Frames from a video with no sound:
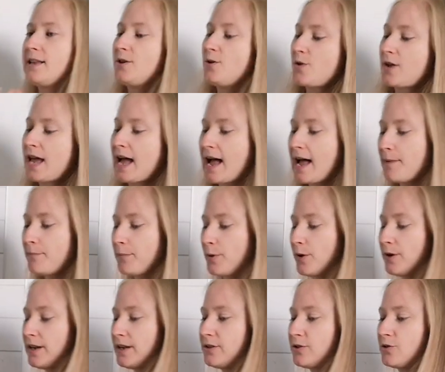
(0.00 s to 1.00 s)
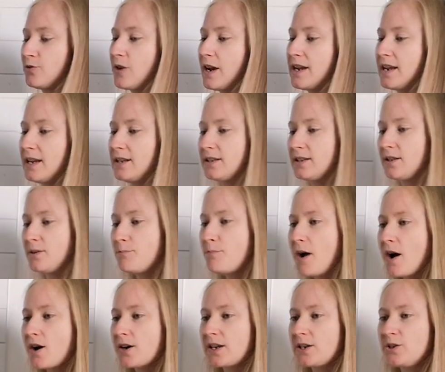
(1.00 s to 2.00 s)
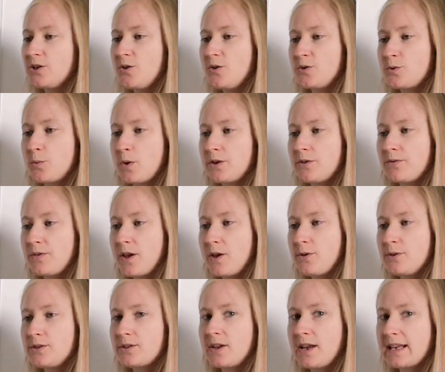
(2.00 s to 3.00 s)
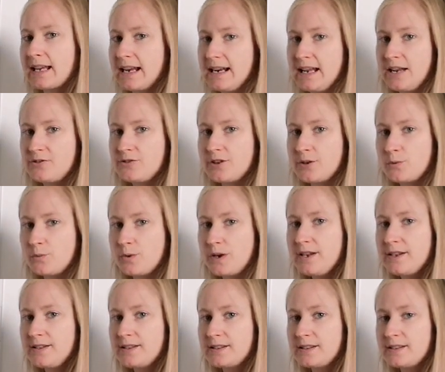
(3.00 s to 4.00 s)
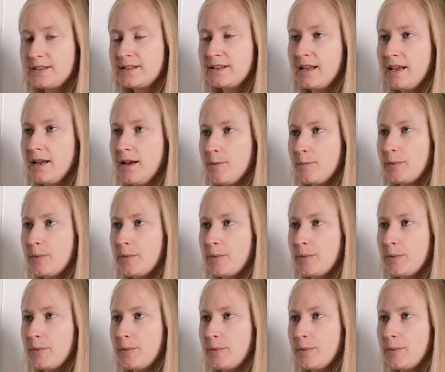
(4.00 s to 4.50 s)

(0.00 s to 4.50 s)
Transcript: You can put it straight into the mug and use one of those like electric whisks,